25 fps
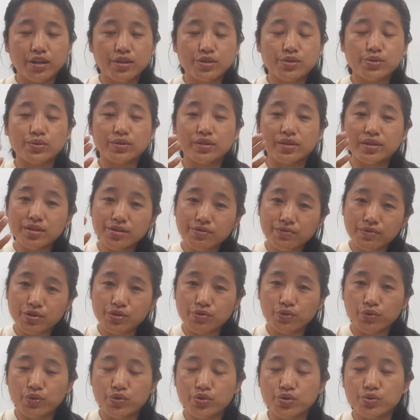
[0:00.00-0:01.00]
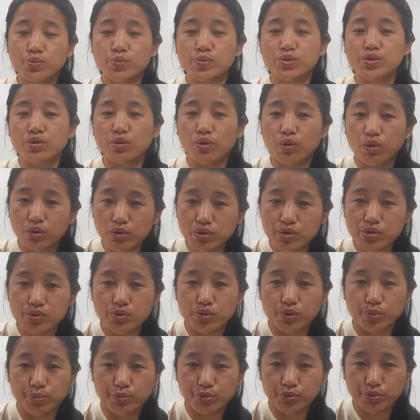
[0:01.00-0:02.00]
So this resolution was
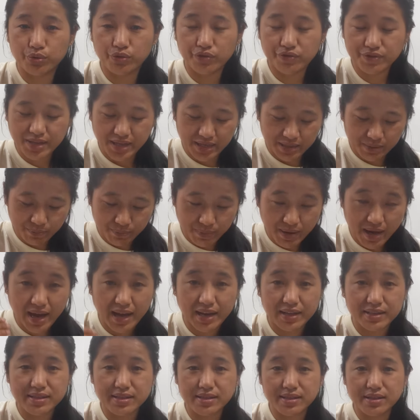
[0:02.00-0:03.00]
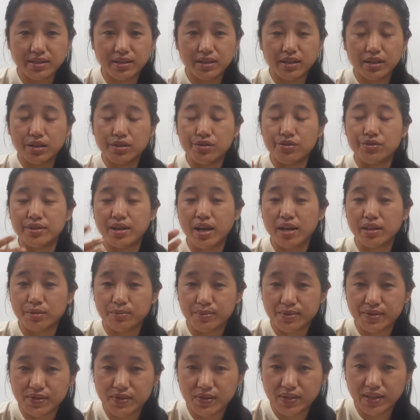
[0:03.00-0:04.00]
also approved and passed
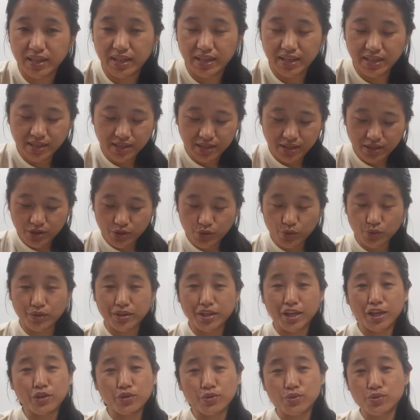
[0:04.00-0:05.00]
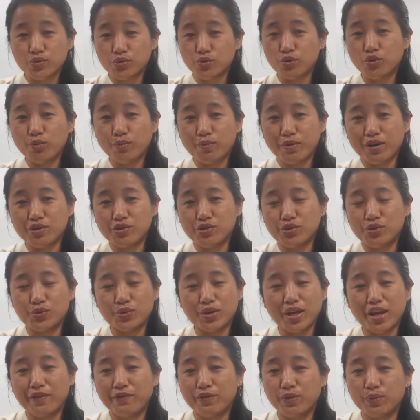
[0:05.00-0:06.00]
unanimously. So thank you so much to
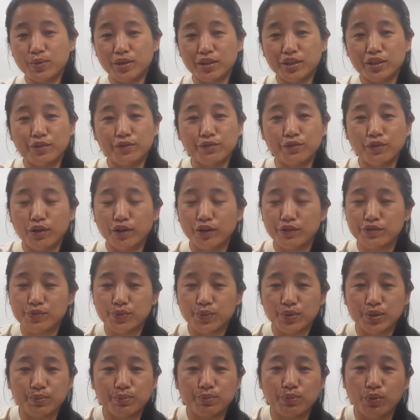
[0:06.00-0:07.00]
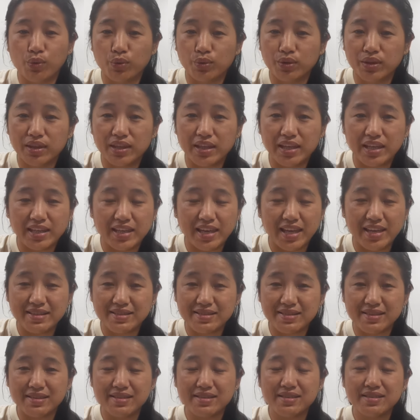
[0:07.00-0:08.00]
everyone involved with both the
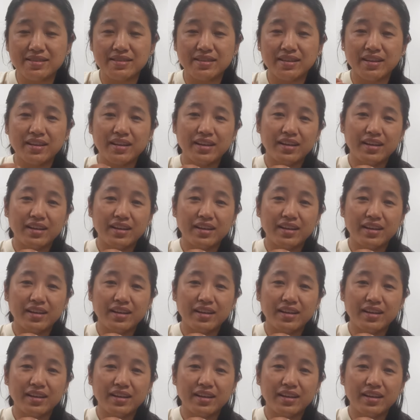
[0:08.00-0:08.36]
cases.